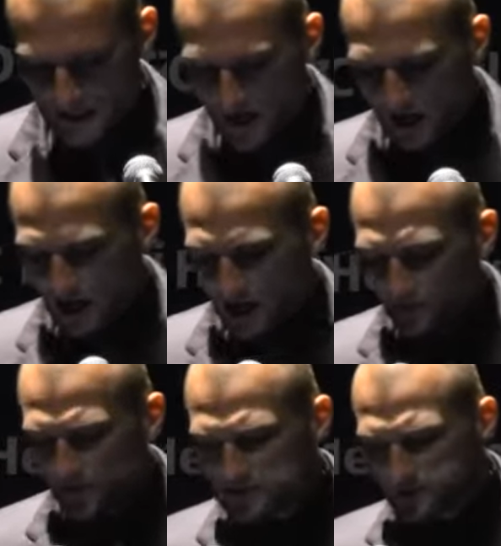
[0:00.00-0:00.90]

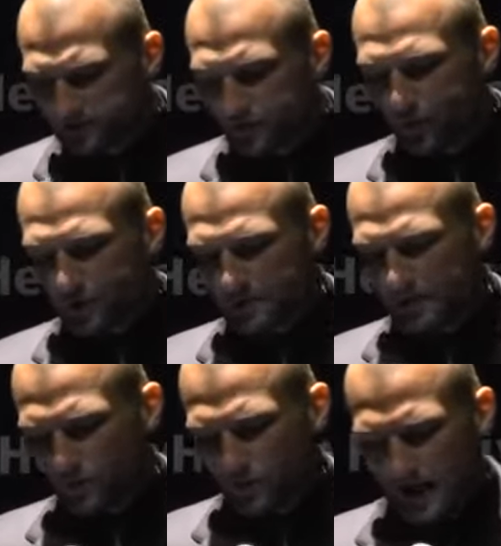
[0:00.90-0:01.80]
We also have to worry
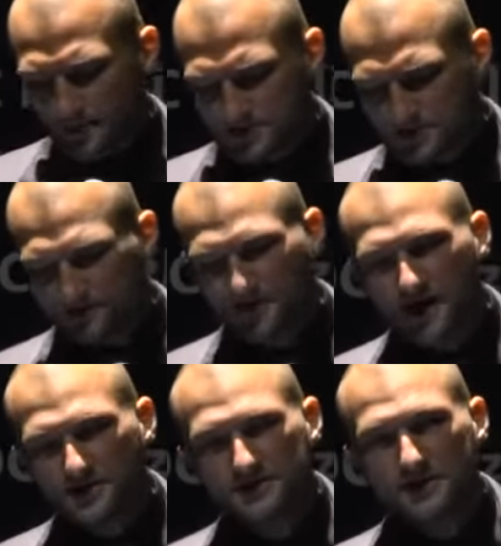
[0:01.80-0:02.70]
about what happens to
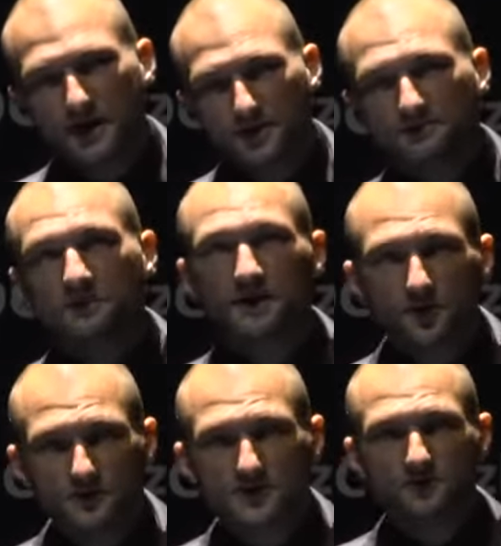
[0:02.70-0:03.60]
Afghanistan and
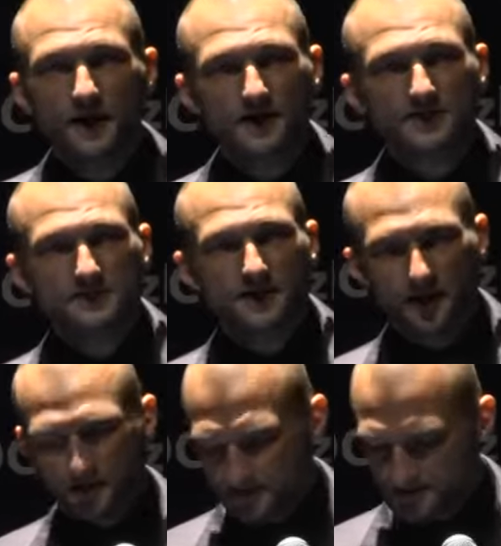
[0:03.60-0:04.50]
also
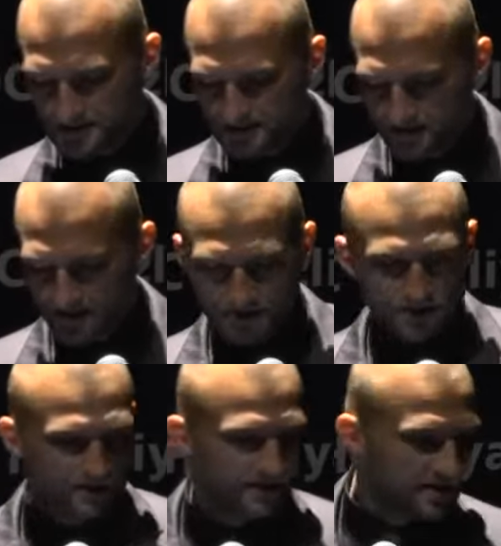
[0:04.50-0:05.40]
Pakistan and the Central
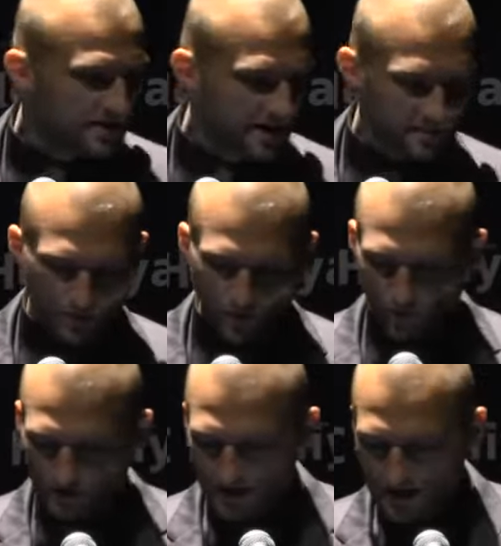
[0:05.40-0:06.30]
Asian
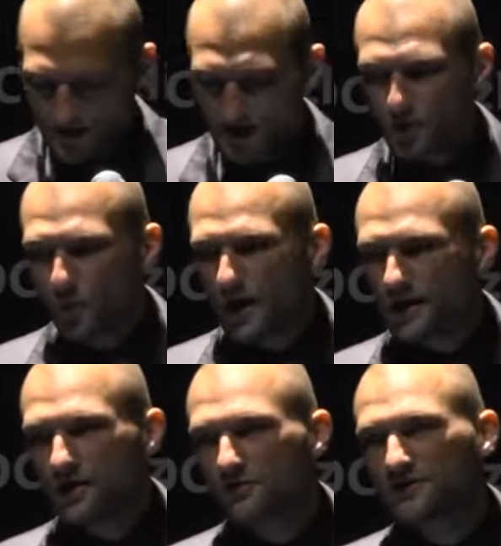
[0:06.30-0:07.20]
neighborhood in the
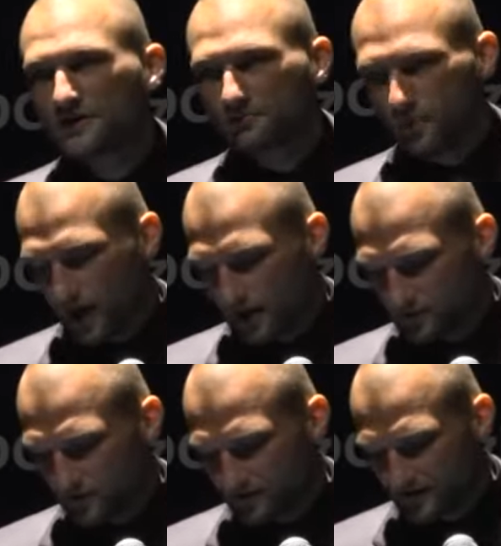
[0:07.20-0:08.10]
wake of the
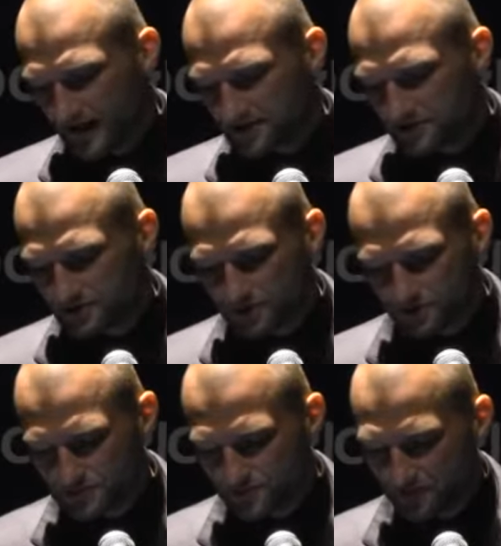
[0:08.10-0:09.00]
pullout of international
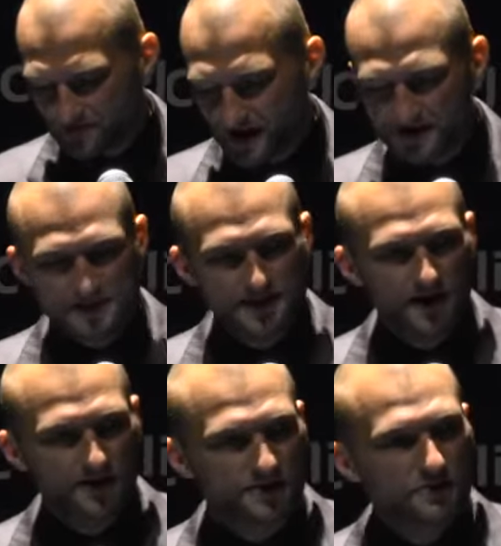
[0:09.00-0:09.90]
troops from
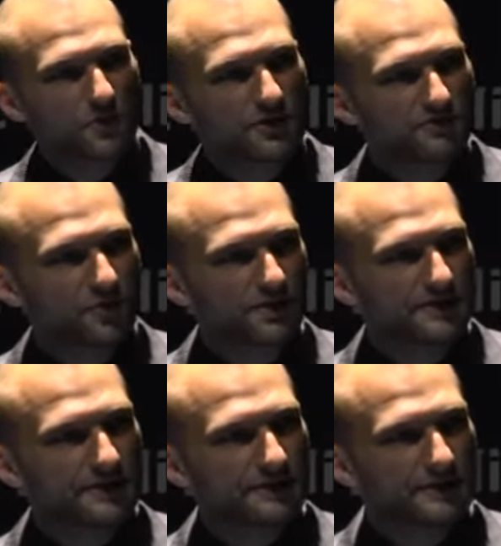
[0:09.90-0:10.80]
Afghanistan in
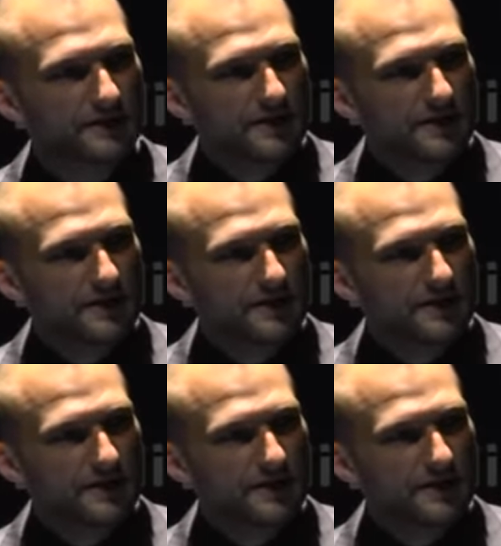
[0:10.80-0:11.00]
2014.